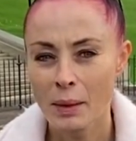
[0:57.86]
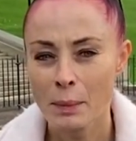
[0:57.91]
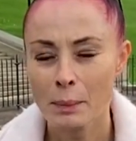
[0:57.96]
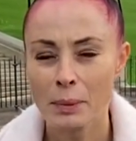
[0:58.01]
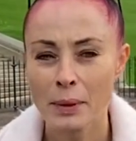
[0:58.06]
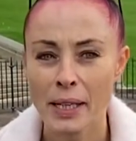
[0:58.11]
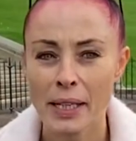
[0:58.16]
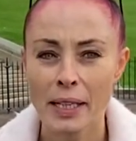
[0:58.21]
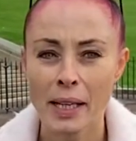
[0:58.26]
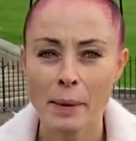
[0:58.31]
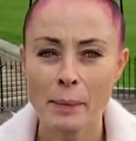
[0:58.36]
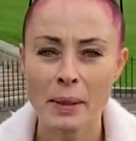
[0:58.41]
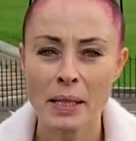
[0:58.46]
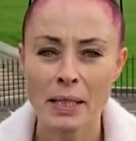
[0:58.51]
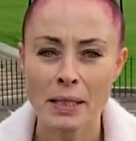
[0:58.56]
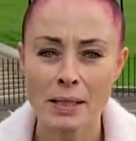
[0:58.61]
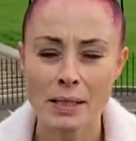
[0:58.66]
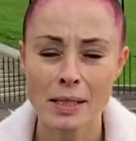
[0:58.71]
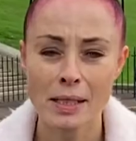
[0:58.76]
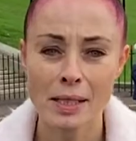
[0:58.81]
Bren, I'm
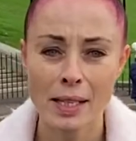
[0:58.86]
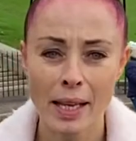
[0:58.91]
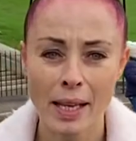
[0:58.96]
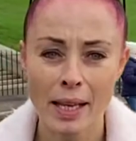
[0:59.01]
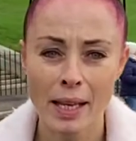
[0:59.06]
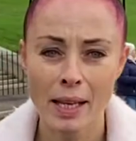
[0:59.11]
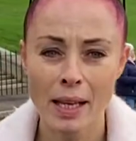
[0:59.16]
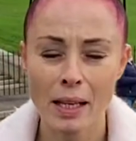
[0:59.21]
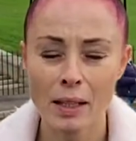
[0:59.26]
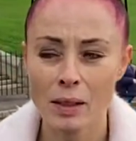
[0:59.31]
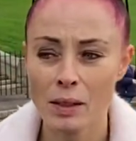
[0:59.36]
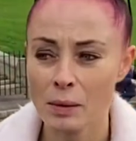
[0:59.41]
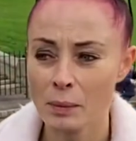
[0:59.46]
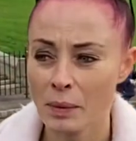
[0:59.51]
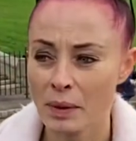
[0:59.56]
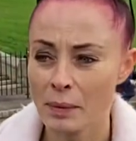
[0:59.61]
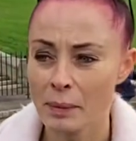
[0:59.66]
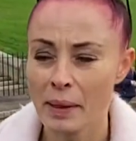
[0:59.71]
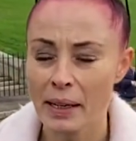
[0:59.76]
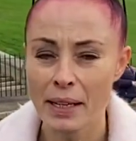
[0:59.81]
here today along
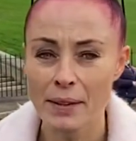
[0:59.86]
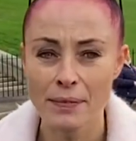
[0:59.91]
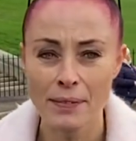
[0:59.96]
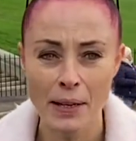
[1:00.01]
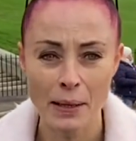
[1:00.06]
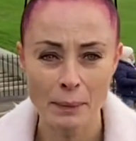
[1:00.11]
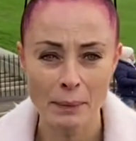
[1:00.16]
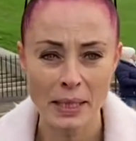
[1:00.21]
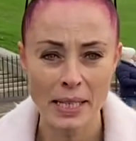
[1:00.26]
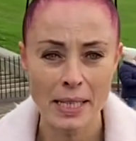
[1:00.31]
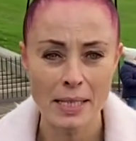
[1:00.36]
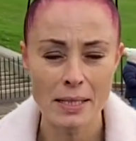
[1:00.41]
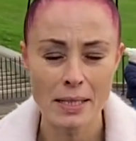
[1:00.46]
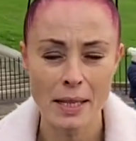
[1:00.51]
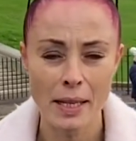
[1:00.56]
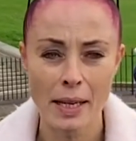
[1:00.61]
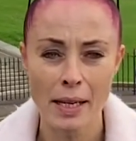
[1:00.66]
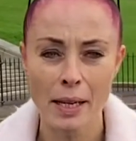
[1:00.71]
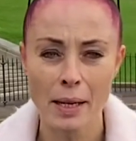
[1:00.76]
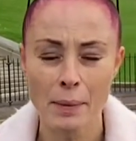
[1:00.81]
with many families
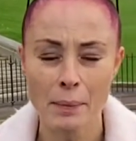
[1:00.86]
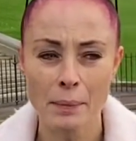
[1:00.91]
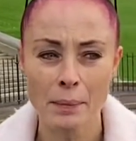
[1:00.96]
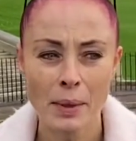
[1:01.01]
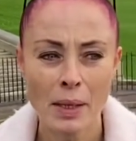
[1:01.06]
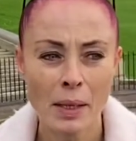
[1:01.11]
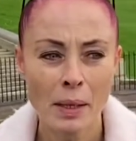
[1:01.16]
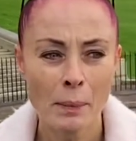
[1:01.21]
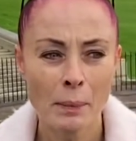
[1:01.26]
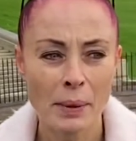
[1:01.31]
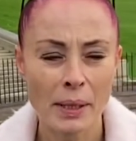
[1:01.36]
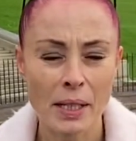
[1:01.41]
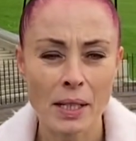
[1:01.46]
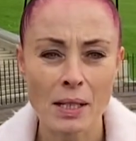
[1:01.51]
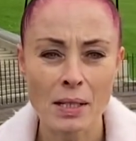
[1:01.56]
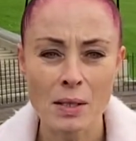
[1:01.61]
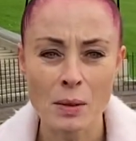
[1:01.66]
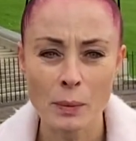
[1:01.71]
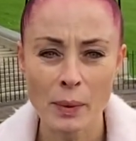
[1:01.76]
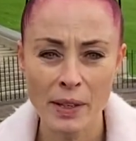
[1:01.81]

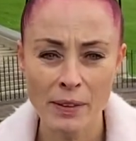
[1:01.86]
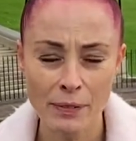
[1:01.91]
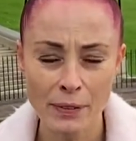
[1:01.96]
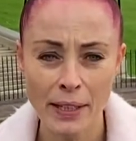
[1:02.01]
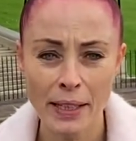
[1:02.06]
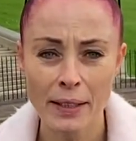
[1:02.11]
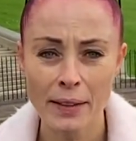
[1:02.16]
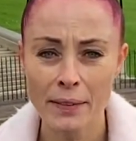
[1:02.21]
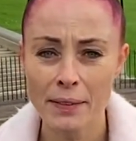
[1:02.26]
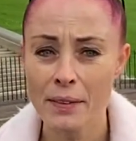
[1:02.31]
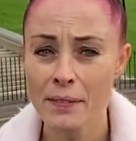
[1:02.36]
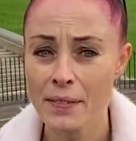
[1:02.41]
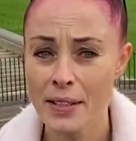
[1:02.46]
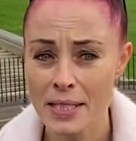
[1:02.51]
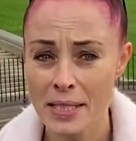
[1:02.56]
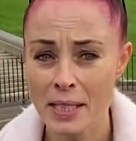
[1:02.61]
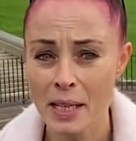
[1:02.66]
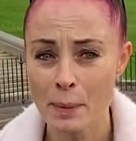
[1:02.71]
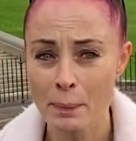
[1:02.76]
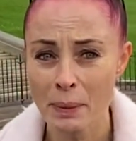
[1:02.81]
because we feel that the
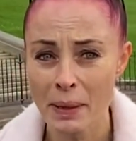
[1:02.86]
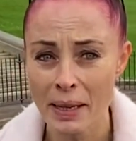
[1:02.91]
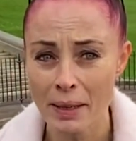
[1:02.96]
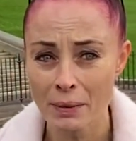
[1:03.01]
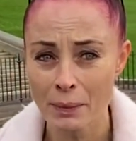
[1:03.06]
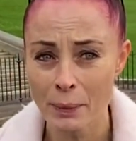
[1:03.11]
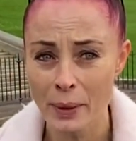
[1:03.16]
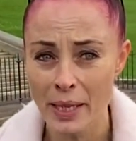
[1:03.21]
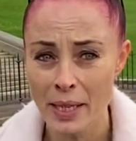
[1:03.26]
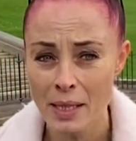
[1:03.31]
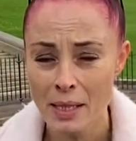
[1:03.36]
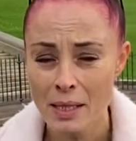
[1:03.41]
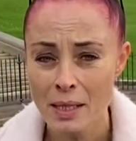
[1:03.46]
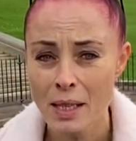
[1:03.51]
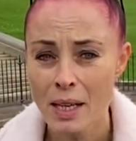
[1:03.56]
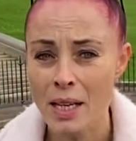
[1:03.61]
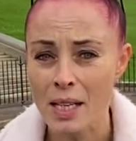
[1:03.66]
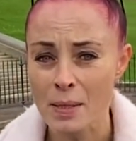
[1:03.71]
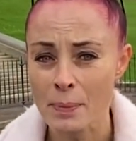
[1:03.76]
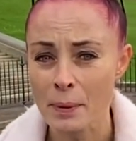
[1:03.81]
visiting pathway
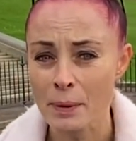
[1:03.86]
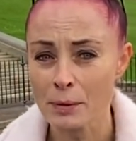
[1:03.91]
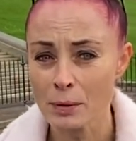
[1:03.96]
has been